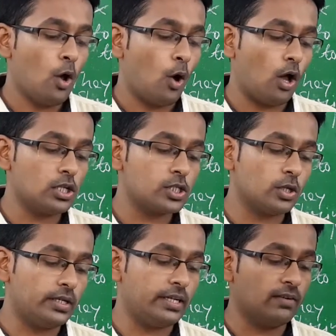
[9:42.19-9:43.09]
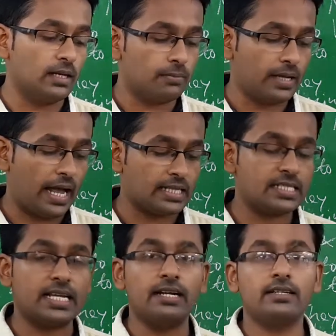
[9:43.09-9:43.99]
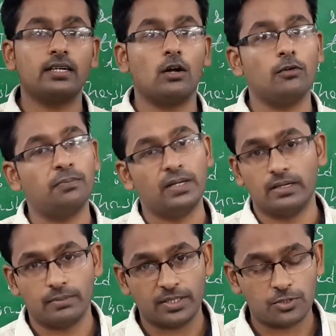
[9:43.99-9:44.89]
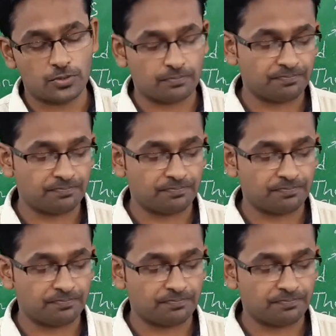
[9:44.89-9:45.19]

also developed as center of pilgrimage.